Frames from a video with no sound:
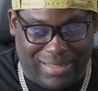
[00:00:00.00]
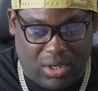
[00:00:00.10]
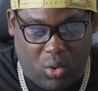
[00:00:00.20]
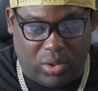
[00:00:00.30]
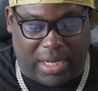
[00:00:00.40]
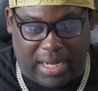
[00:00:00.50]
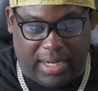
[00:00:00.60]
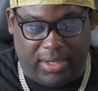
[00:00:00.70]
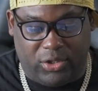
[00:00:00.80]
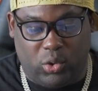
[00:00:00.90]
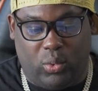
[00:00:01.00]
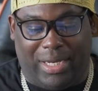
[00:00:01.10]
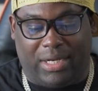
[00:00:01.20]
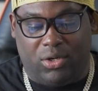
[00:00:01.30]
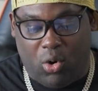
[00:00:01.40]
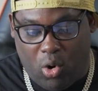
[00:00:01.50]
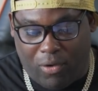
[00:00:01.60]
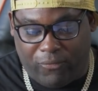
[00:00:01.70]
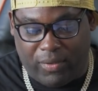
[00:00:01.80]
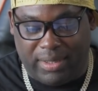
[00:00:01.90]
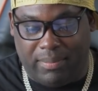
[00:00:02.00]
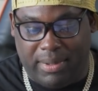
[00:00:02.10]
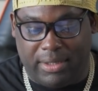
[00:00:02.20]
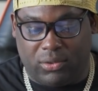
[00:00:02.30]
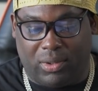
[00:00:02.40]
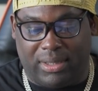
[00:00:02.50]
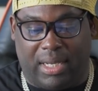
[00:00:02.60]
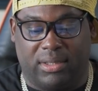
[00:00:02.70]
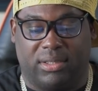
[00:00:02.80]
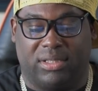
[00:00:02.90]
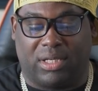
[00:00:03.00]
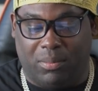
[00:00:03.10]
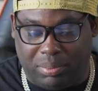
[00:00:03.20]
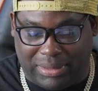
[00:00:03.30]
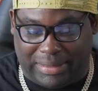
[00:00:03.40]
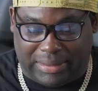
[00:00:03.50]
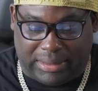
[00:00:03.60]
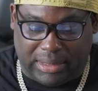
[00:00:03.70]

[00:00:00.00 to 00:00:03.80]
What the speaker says: it okay to ignore fundamental analysis completely?